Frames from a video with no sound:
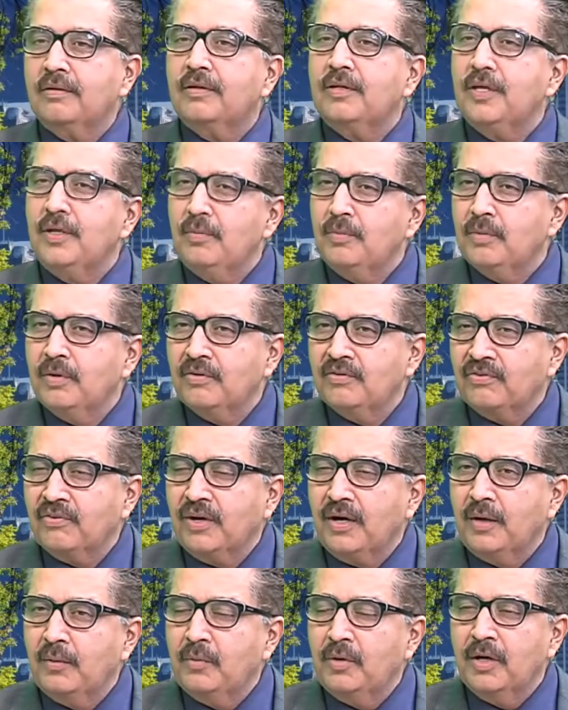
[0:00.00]
theme, if
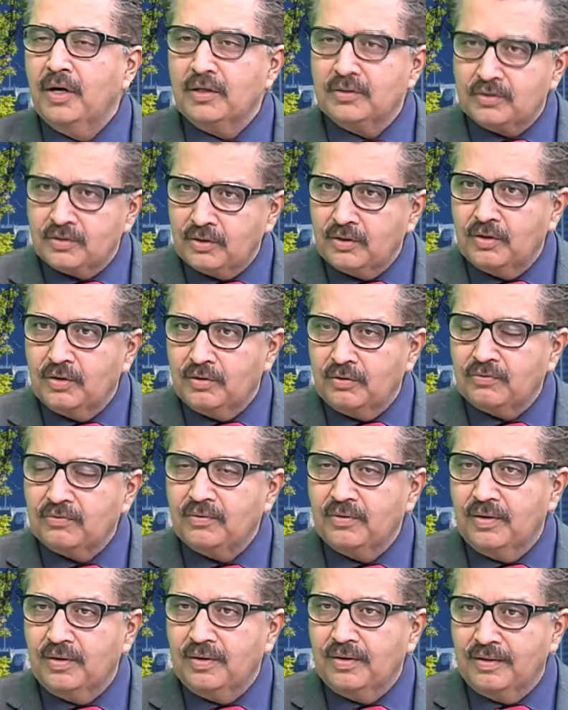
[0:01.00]
I may ask, of
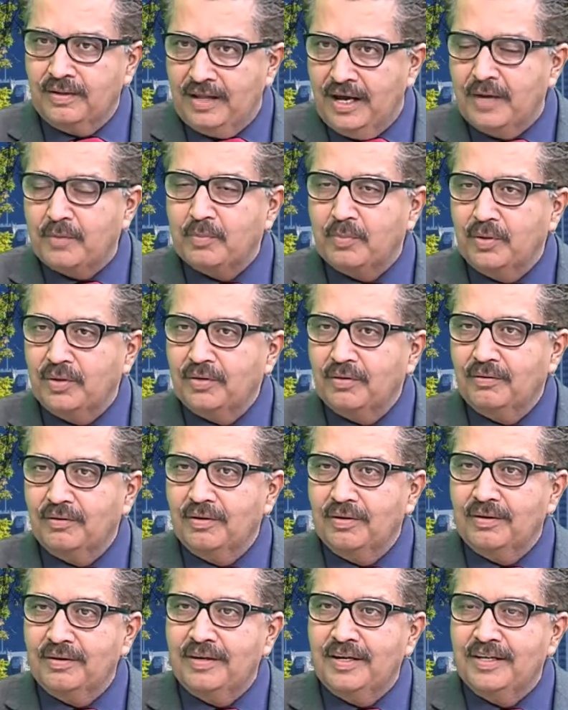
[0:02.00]
that
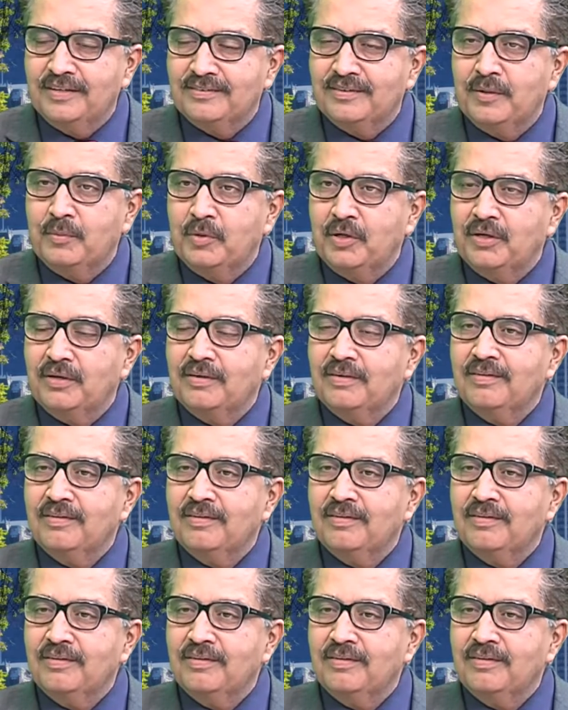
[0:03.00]
particular day's debate?